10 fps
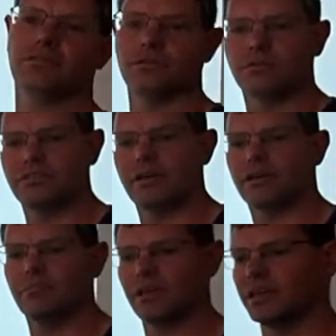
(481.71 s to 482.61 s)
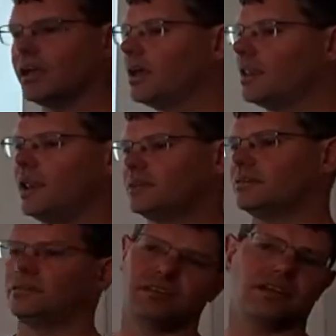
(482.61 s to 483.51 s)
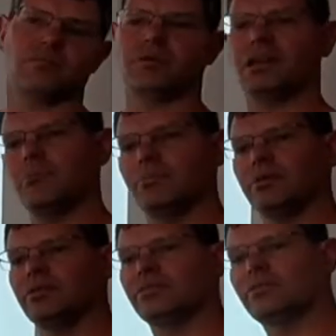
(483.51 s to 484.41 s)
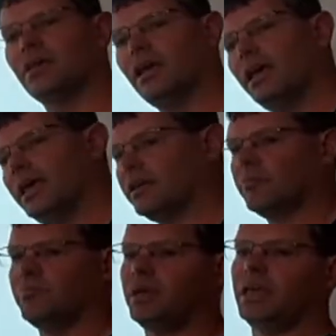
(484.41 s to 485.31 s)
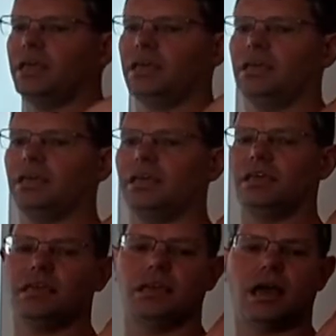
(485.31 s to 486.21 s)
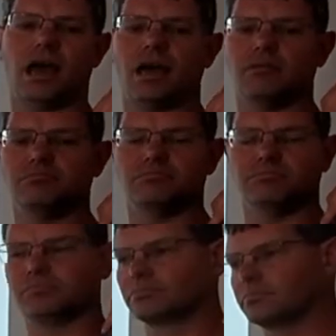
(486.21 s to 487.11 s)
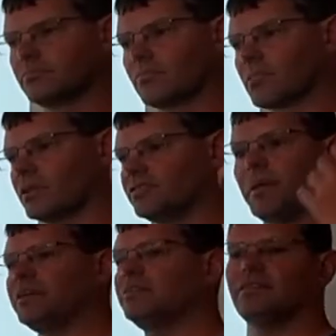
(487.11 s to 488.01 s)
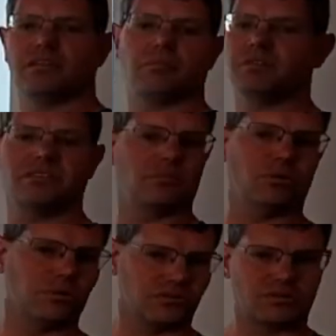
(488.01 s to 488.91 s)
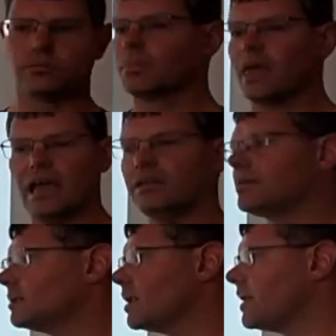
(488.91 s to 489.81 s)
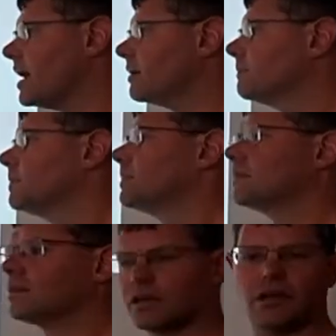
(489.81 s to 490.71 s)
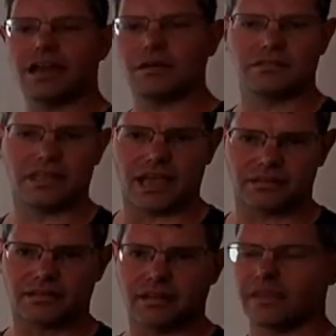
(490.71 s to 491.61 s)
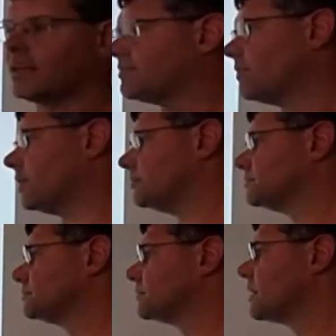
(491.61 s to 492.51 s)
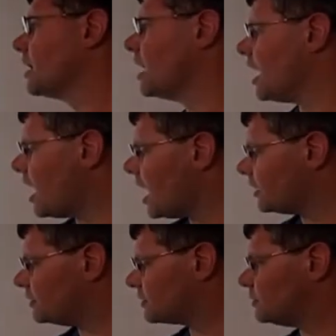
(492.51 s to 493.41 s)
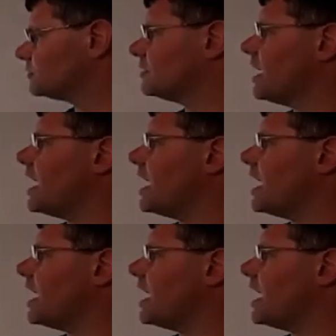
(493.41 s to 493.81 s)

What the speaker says: at all. So it can be letters, it can be numbers, it can be spaces, it can be symbols, anything like that can go down as text, and that's fine. You can also